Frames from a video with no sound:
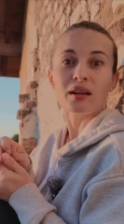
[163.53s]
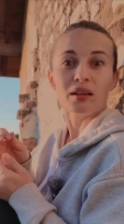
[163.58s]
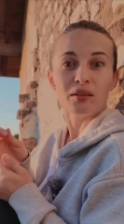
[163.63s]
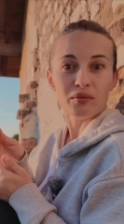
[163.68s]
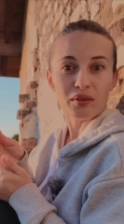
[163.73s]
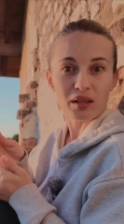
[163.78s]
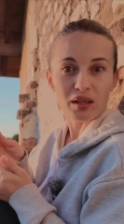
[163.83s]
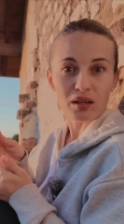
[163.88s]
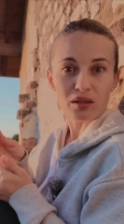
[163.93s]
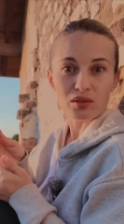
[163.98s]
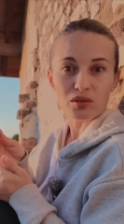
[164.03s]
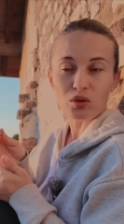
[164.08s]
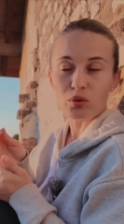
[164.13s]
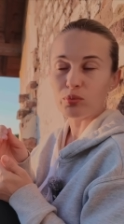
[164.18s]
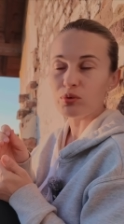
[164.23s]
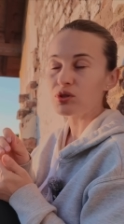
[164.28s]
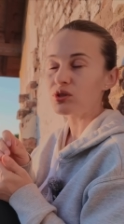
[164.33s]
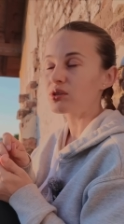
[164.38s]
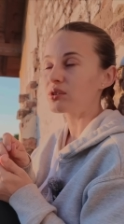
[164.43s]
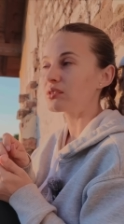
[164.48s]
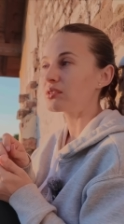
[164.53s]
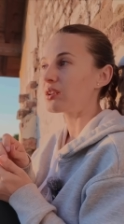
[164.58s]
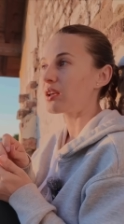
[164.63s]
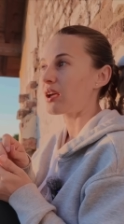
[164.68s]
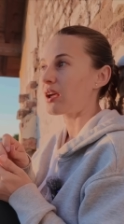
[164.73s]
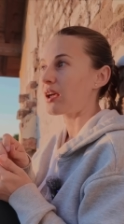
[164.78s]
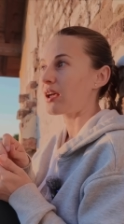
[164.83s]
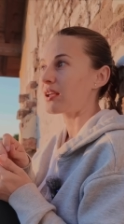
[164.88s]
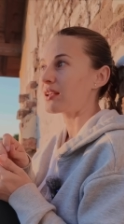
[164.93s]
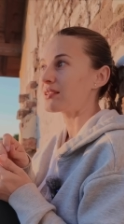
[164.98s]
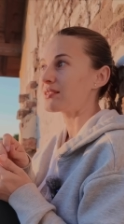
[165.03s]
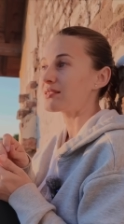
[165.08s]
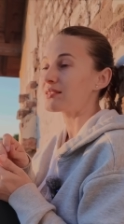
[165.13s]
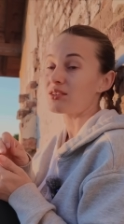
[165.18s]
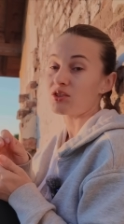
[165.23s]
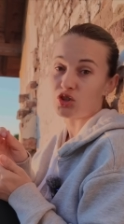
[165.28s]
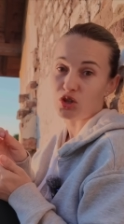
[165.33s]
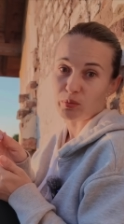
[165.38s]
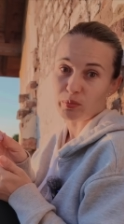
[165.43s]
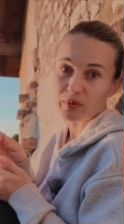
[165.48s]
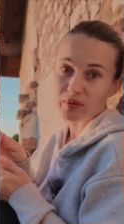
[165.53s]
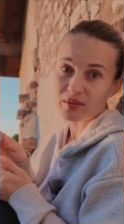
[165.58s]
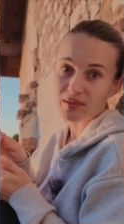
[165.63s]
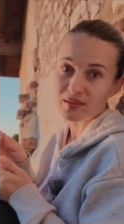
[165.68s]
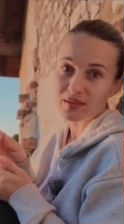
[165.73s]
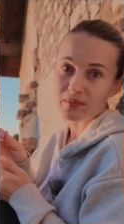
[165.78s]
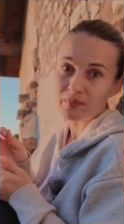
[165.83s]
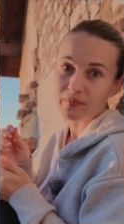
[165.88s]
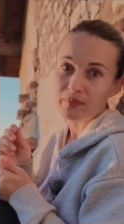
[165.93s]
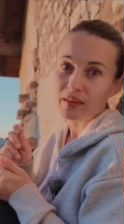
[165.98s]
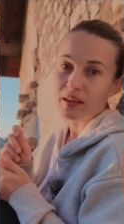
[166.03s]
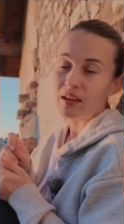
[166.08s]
convenient option and the cheapest